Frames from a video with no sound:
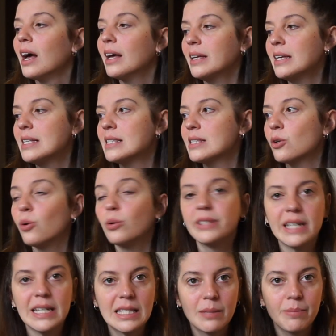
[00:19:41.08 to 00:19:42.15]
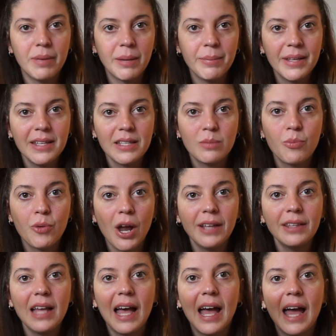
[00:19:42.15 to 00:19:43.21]
It's called Easy Baby, this
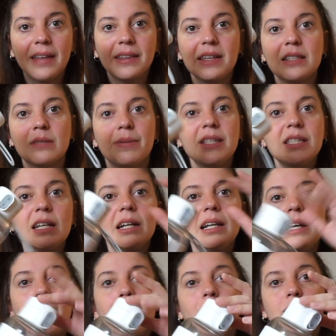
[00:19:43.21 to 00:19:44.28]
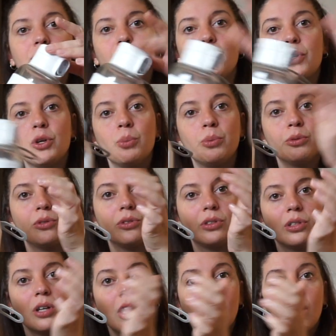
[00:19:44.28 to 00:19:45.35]
brand, and it's basically a bottle where you put
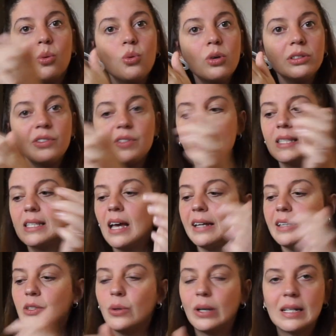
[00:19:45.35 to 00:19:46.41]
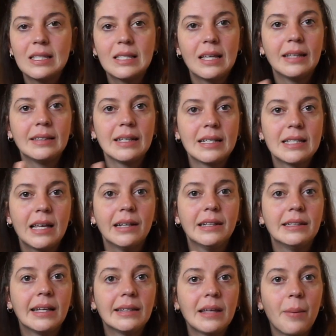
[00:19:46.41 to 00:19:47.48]
water inside and you can set exactly
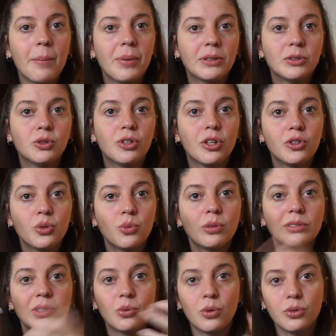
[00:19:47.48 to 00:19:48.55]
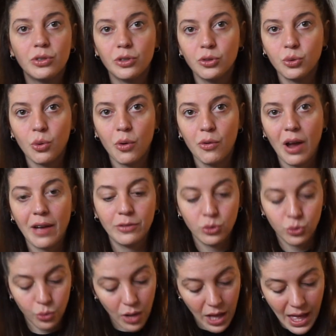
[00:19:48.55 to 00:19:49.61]
the temperature that you want the water to arrive
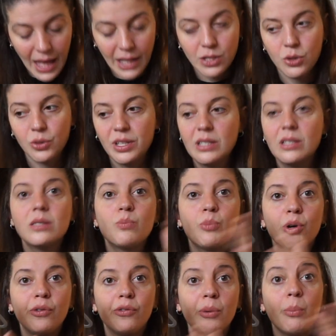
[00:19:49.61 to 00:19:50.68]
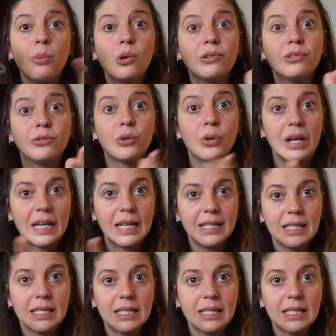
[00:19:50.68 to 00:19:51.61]
to. So this is perfect both for his